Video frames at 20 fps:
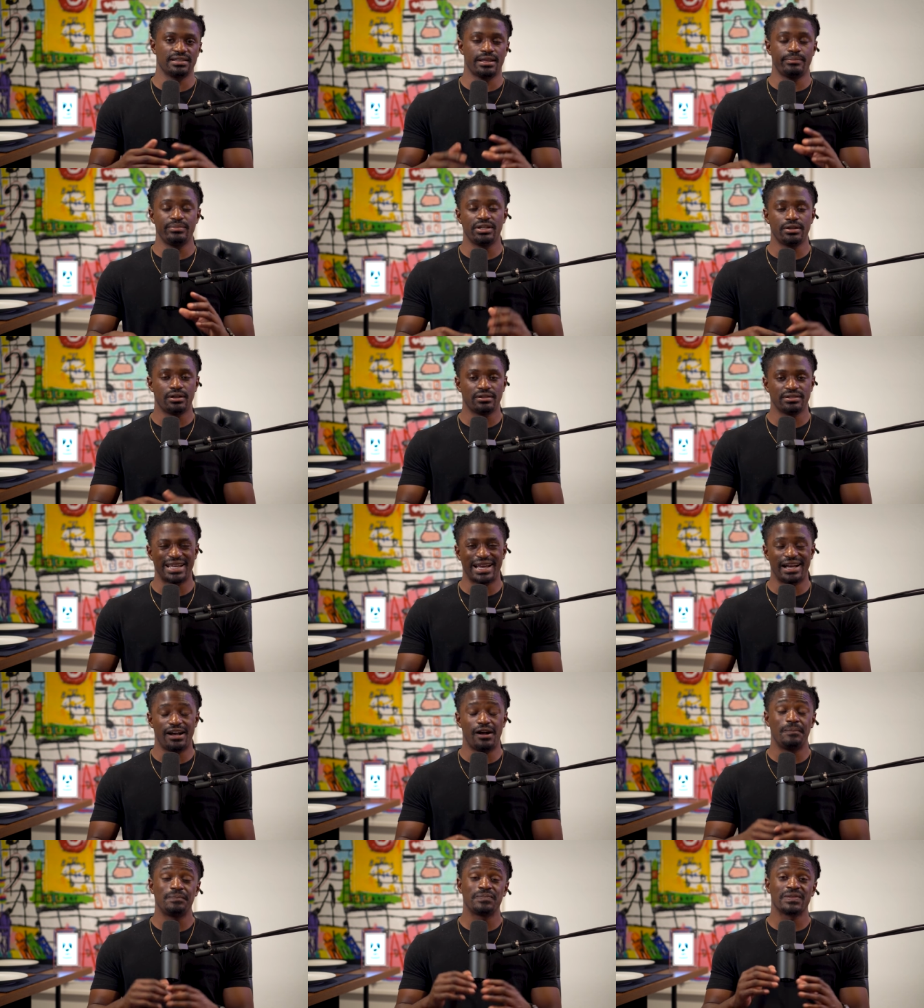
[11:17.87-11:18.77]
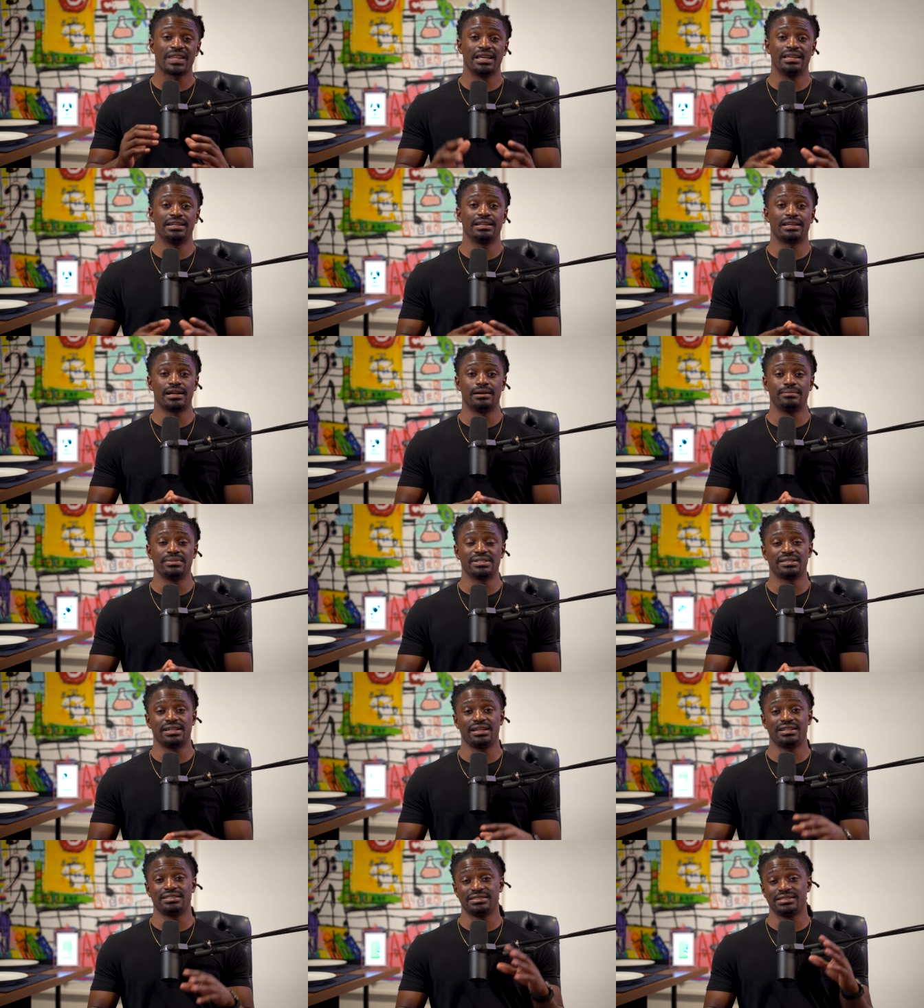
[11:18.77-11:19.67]
Let me know down in the comment
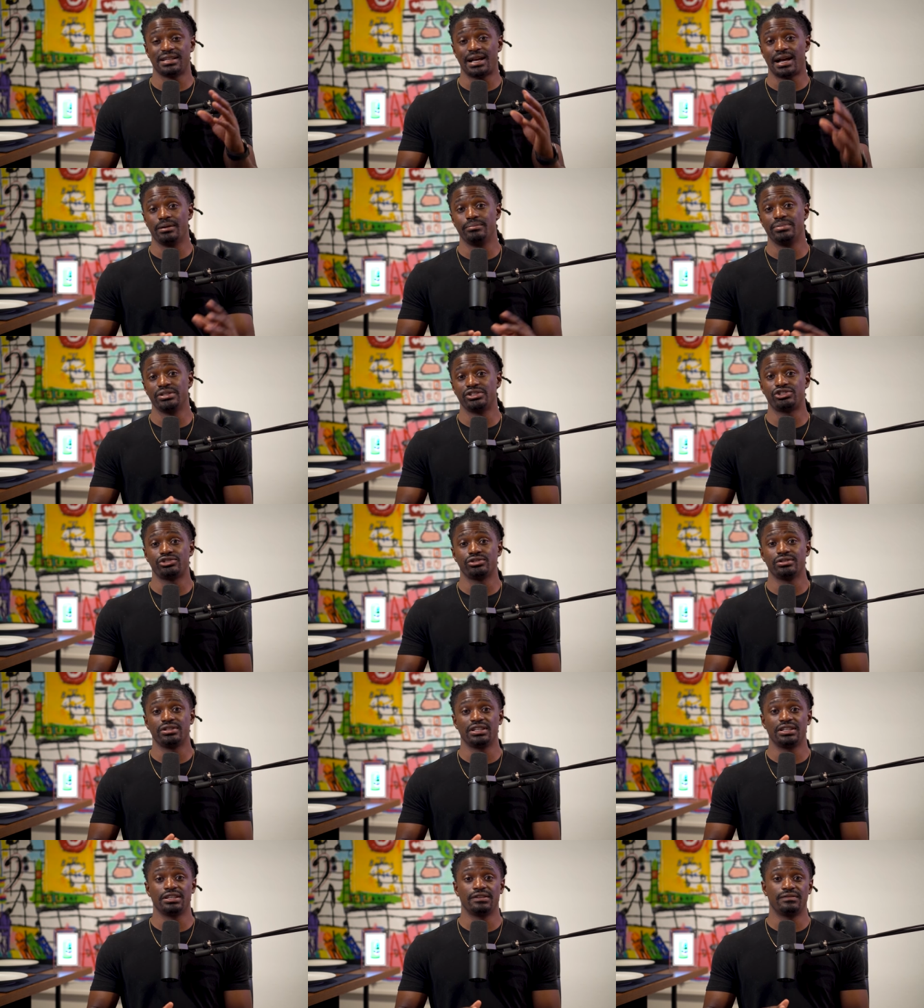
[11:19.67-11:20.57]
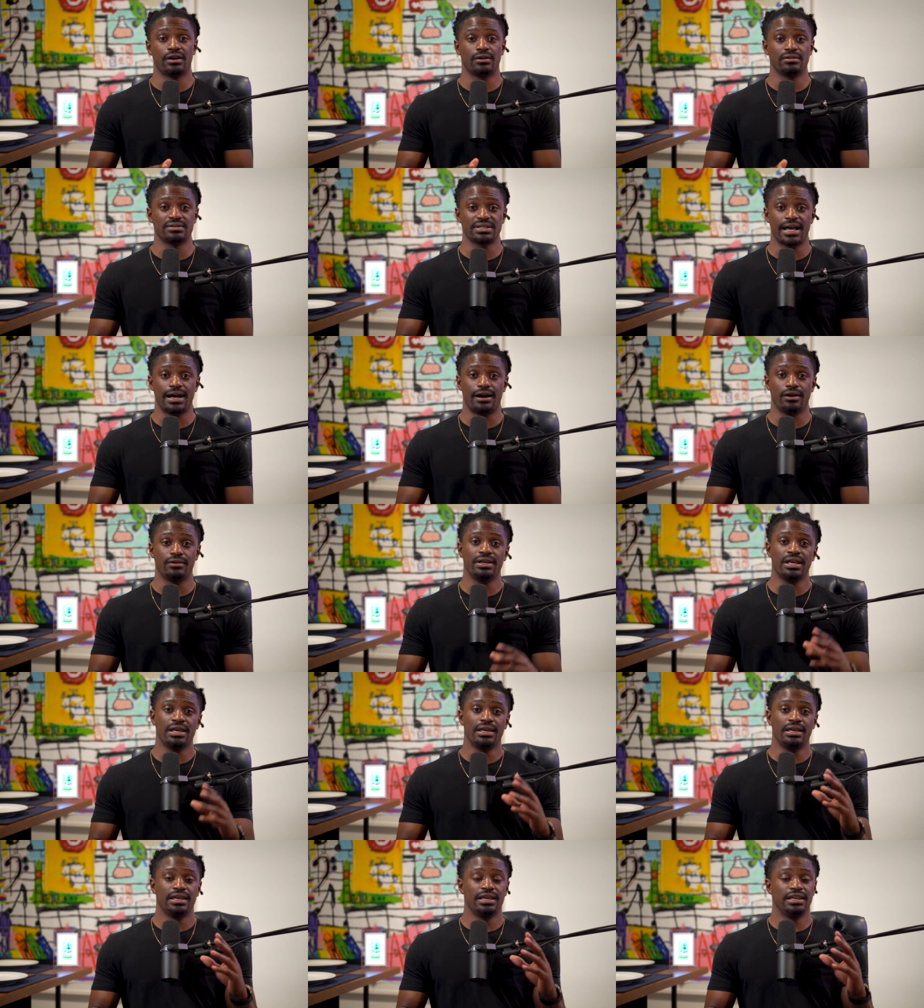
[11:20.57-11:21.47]
section. I'll be sure to give those
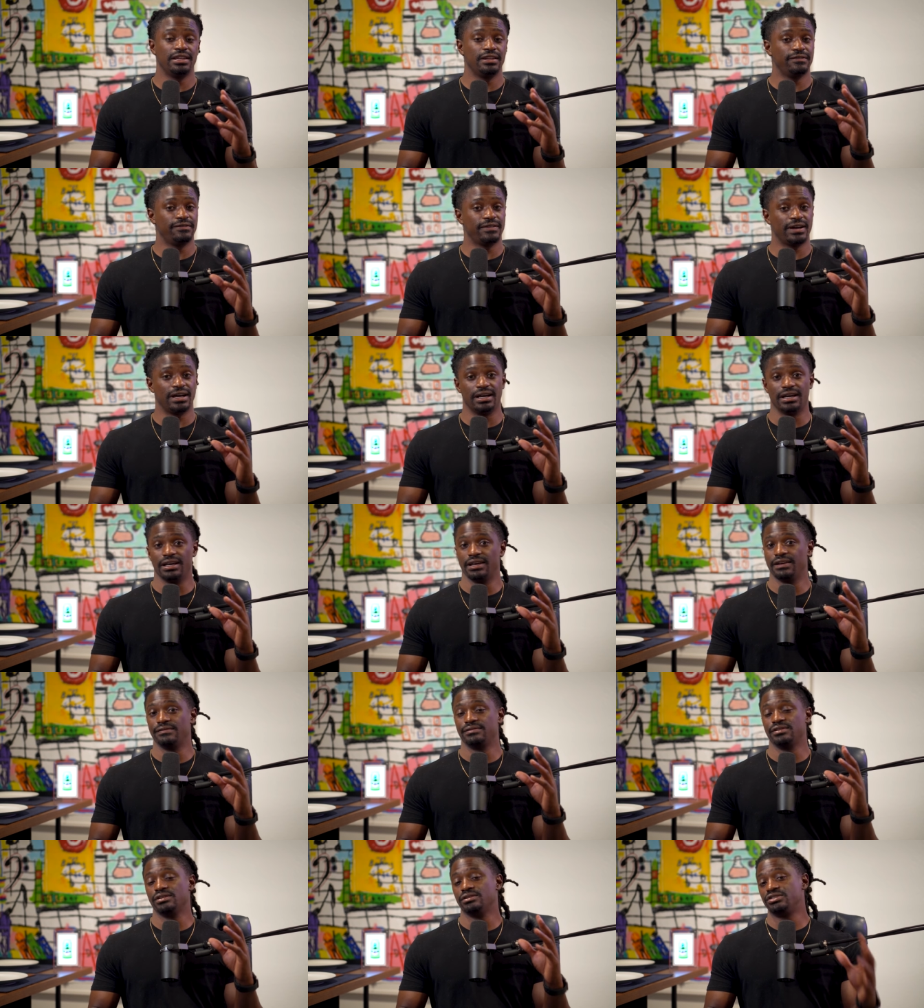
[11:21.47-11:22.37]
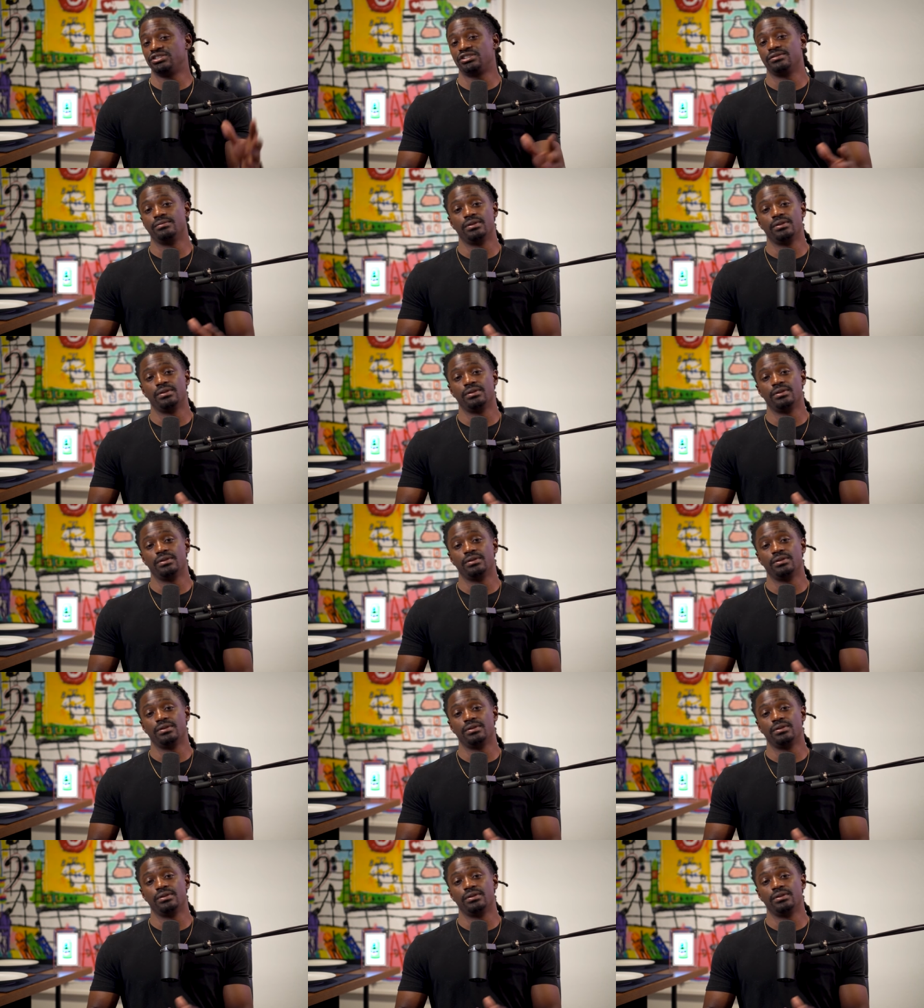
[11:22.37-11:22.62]
out. And if uh, you